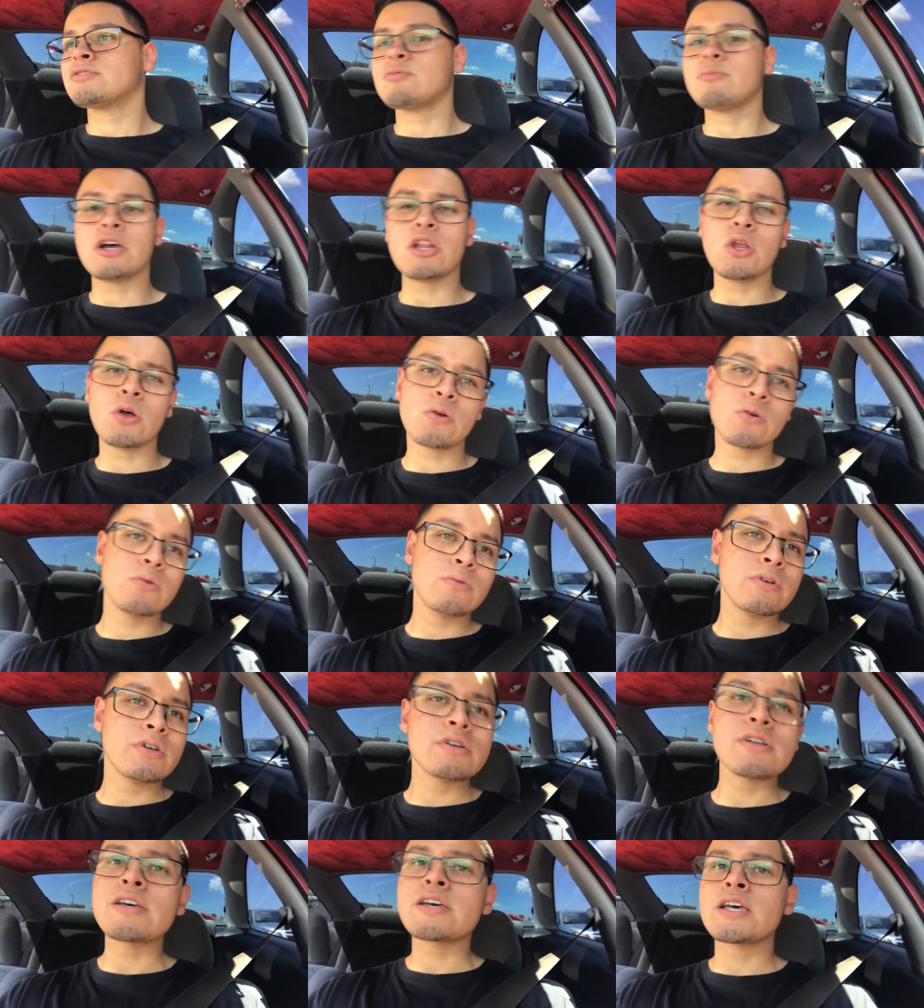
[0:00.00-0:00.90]
to my local
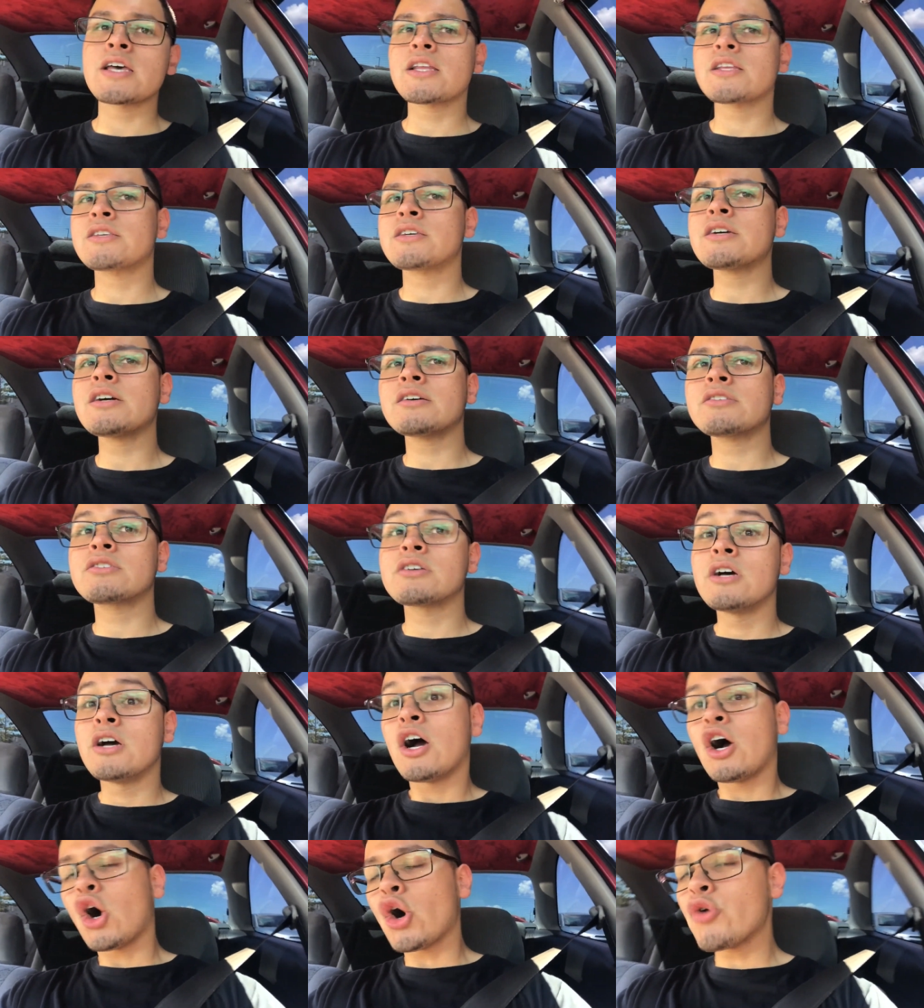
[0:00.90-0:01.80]
one, and yeah,
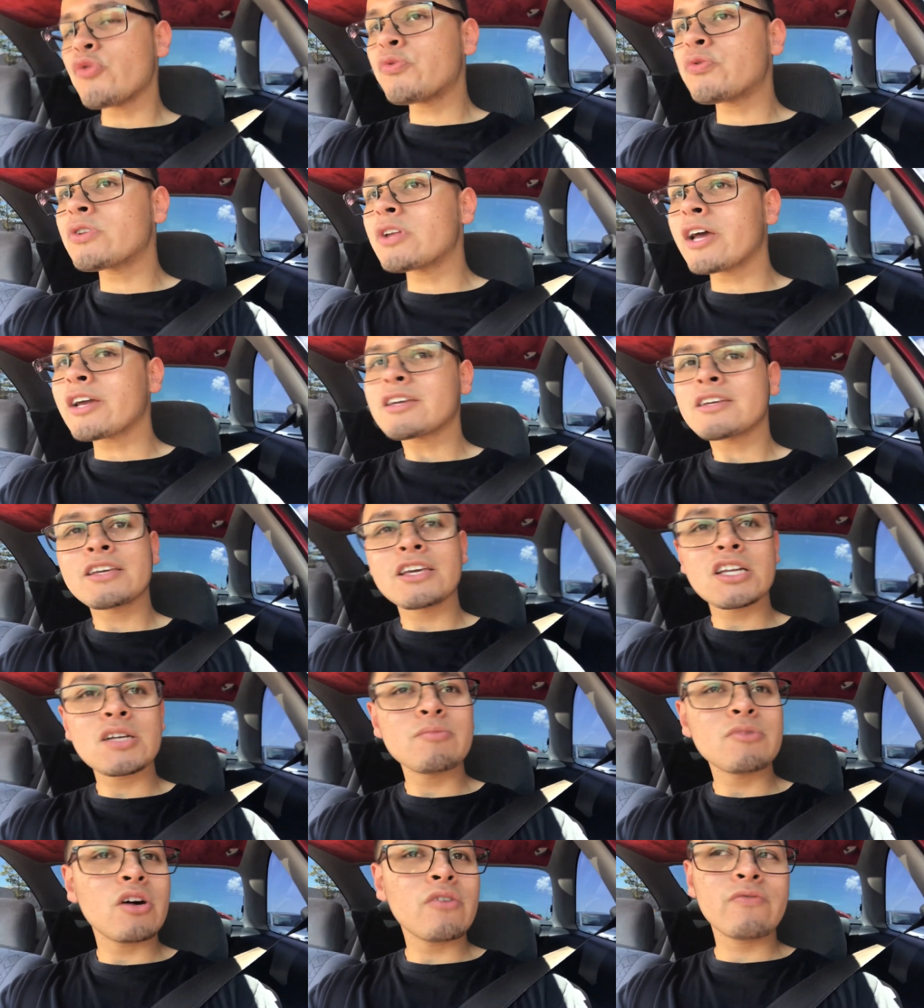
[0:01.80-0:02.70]
hopefully I can
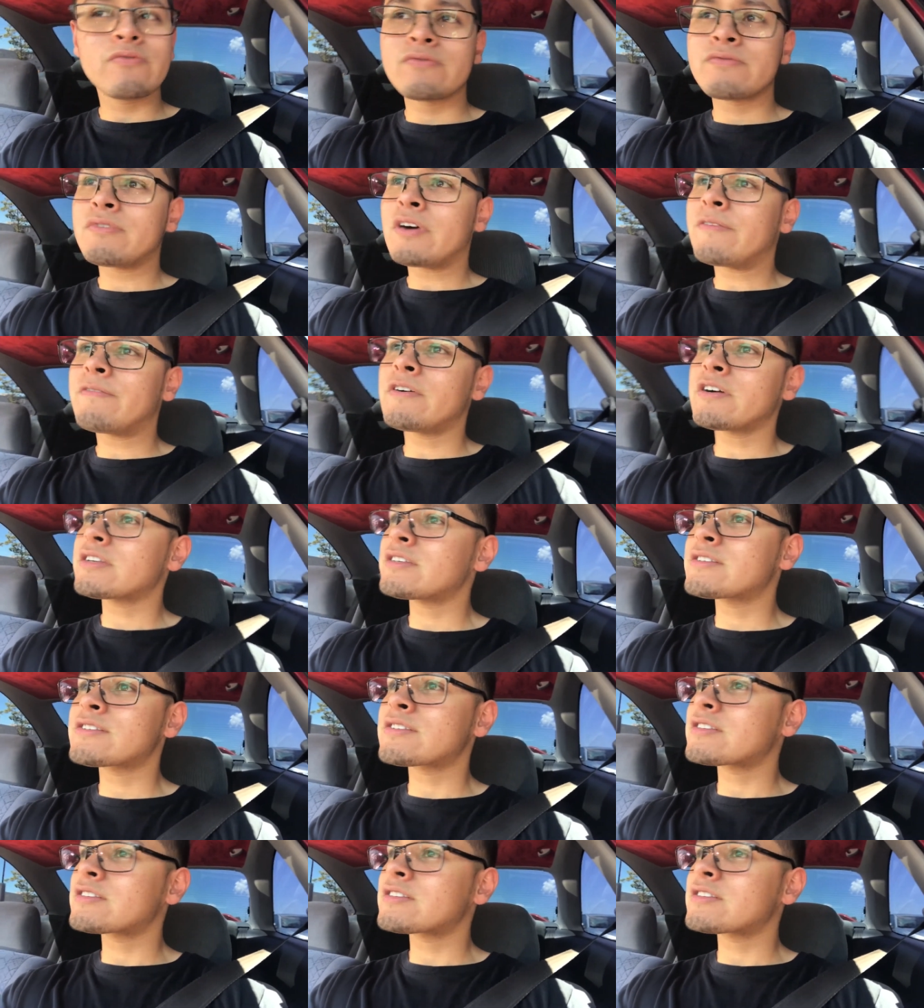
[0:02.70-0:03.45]
get him off a fucking